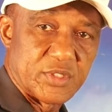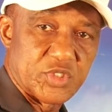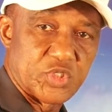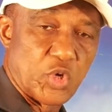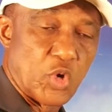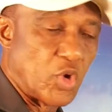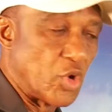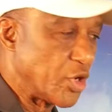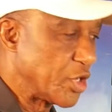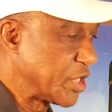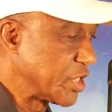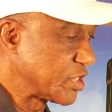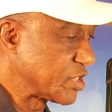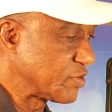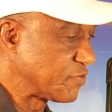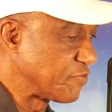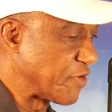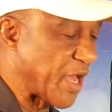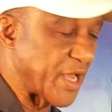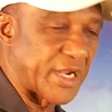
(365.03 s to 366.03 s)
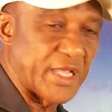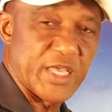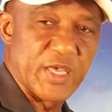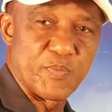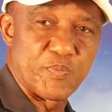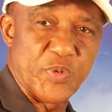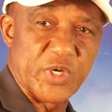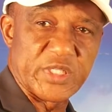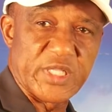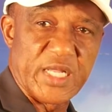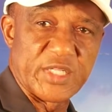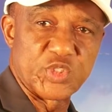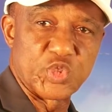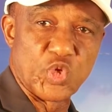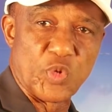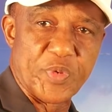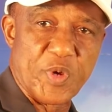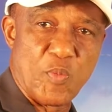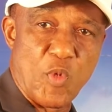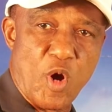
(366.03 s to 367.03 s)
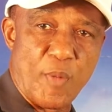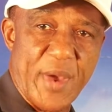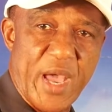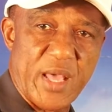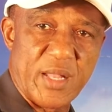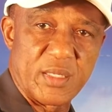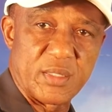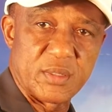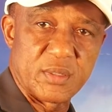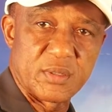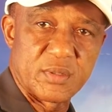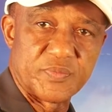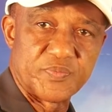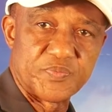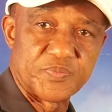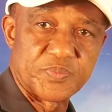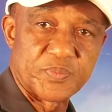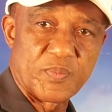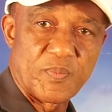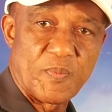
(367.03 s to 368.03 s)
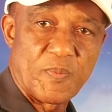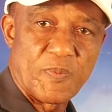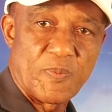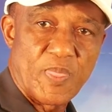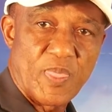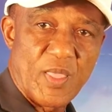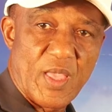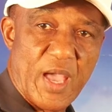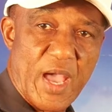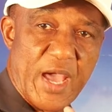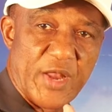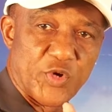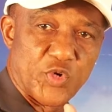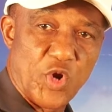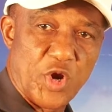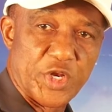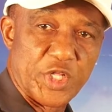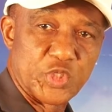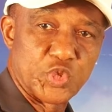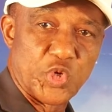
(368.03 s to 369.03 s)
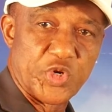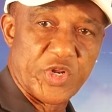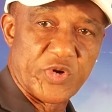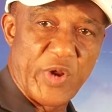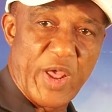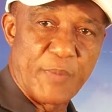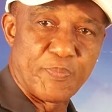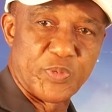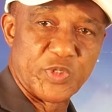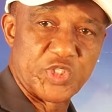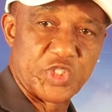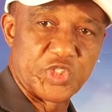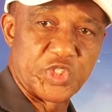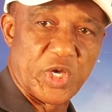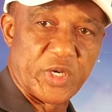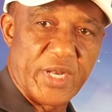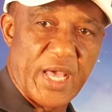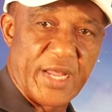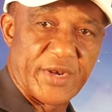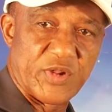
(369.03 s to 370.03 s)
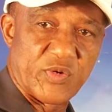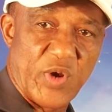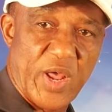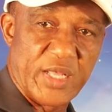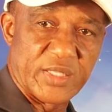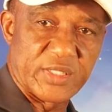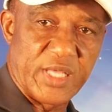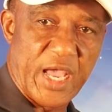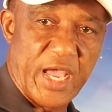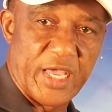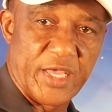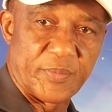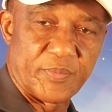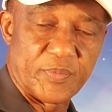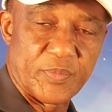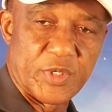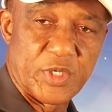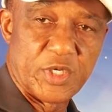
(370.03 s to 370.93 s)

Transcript: So it's very important to be mobile and run into the right position at the right time.